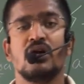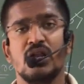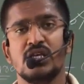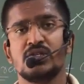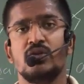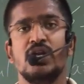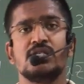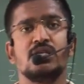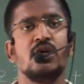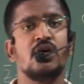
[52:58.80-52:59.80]
Clear,
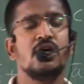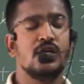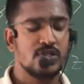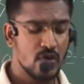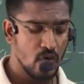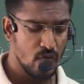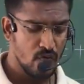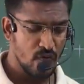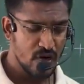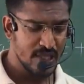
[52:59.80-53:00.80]
students?
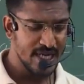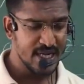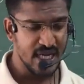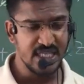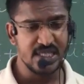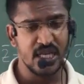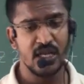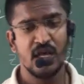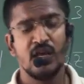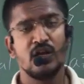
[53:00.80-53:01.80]
So for that
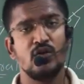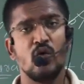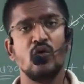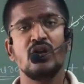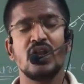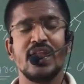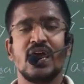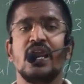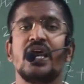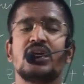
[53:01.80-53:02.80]
reason, don't
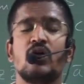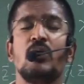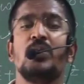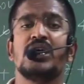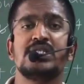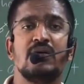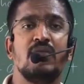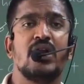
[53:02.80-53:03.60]
neglect complex number